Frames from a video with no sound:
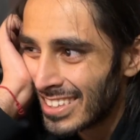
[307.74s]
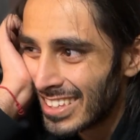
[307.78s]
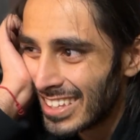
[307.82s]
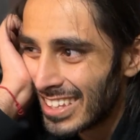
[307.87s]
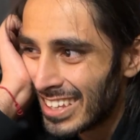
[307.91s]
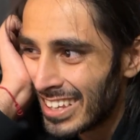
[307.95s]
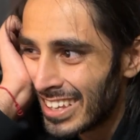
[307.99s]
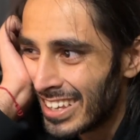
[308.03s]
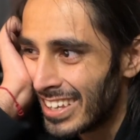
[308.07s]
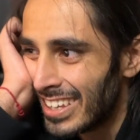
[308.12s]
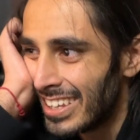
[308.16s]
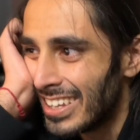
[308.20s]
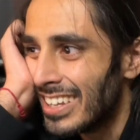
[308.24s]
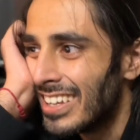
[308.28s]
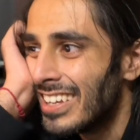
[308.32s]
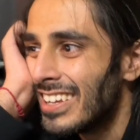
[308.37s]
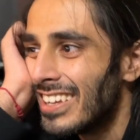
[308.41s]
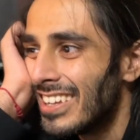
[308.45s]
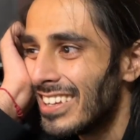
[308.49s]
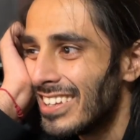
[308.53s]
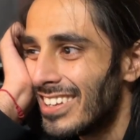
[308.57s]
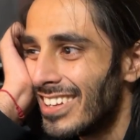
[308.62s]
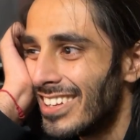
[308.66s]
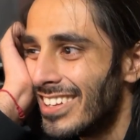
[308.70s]

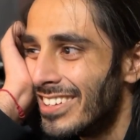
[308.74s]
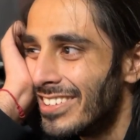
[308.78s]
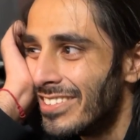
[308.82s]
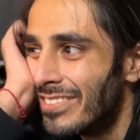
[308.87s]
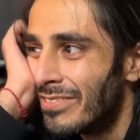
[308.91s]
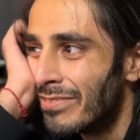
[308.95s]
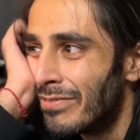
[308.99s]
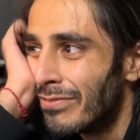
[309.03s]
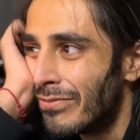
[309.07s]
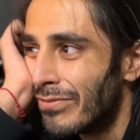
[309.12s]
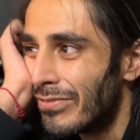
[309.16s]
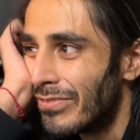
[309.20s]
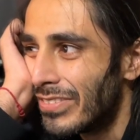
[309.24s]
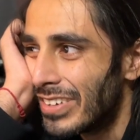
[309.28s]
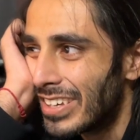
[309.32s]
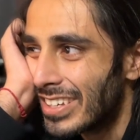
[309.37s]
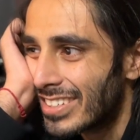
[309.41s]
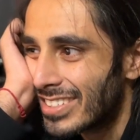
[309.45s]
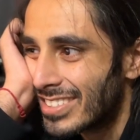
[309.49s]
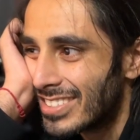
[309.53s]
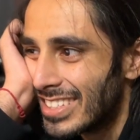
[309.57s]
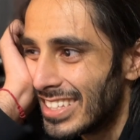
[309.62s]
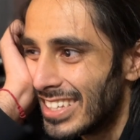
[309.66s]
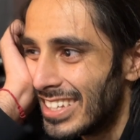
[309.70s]
he didn't
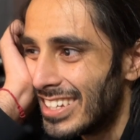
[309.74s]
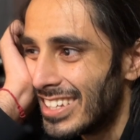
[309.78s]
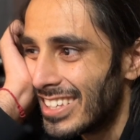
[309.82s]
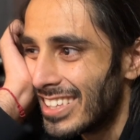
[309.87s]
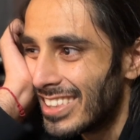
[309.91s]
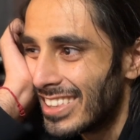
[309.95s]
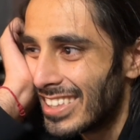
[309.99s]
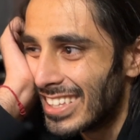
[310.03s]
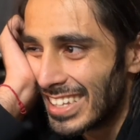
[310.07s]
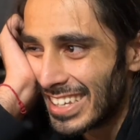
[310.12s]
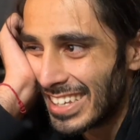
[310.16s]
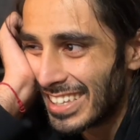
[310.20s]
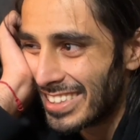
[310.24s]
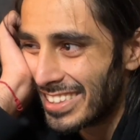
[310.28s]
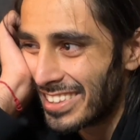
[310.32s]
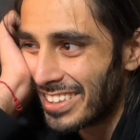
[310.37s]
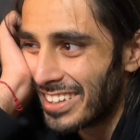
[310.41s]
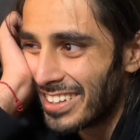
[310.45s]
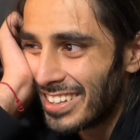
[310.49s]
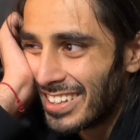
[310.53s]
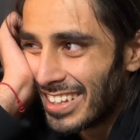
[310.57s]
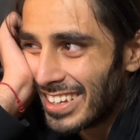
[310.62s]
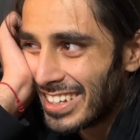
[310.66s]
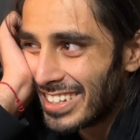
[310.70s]
fix anything.
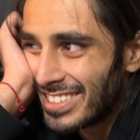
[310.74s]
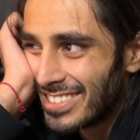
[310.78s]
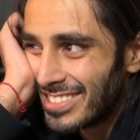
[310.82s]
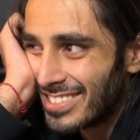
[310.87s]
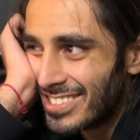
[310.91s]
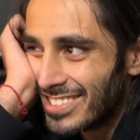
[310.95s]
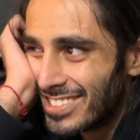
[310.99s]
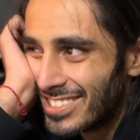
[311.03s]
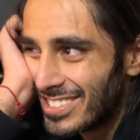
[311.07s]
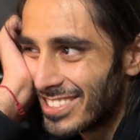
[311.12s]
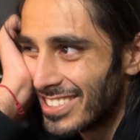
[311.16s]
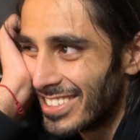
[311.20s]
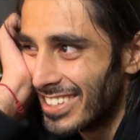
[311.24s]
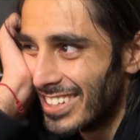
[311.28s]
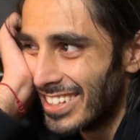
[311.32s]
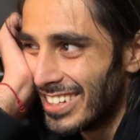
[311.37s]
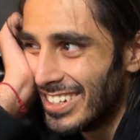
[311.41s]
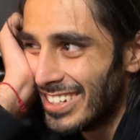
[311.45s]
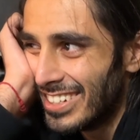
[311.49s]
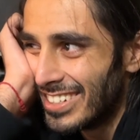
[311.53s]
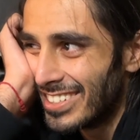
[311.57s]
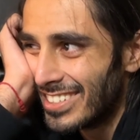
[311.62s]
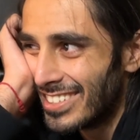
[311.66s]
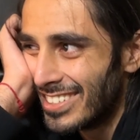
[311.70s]
The lights are still
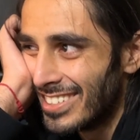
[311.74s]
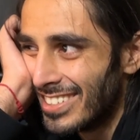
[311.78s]
on.